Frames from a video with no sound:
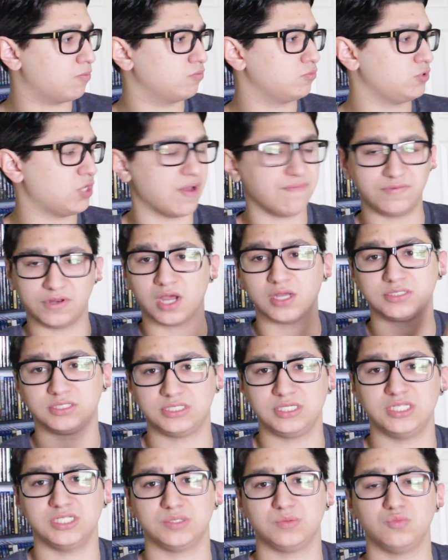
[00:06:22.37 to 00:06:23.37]
you have not
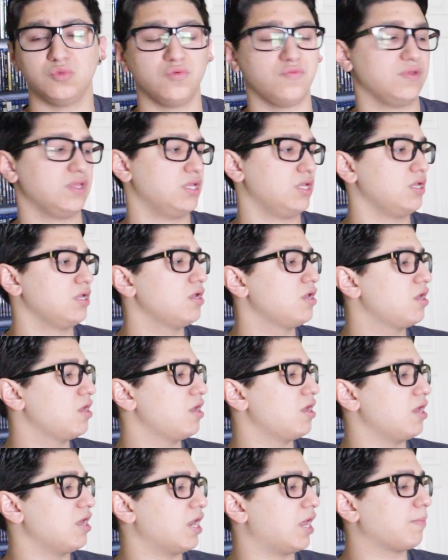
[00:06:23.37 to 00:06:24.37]
seen this movie,
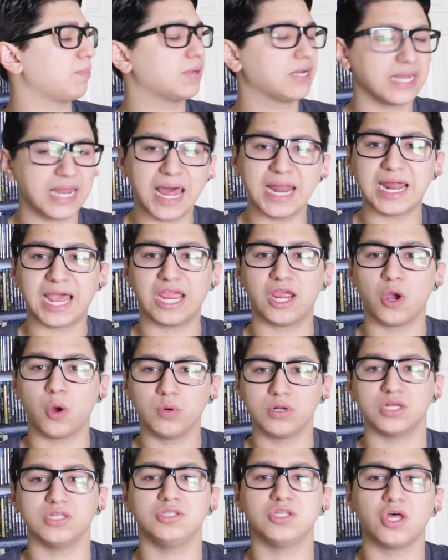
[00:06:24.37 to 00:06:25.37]
and I'm glad I
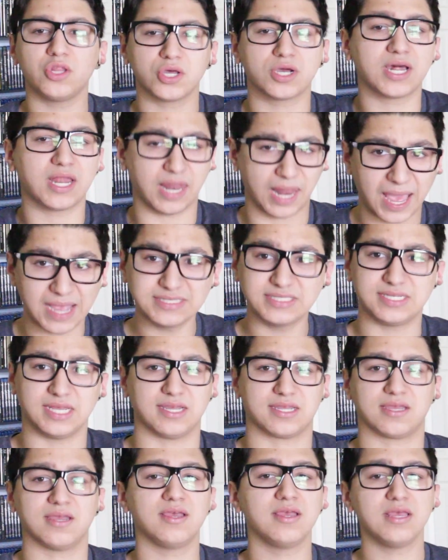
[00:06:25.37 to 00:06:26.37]
own another
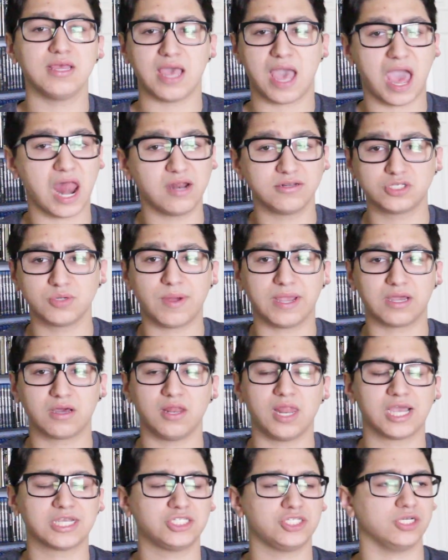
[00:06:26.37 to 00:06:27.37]
classic added to my
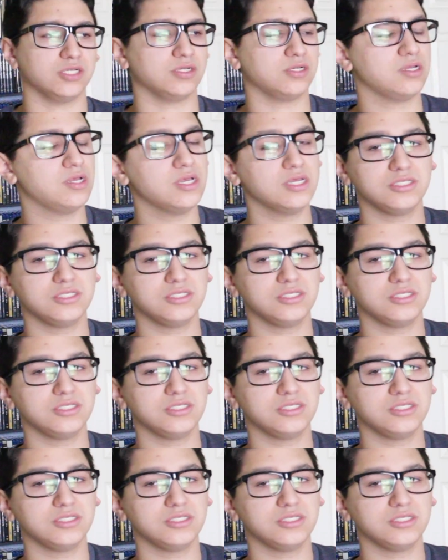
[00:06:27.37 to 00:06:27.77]
collection,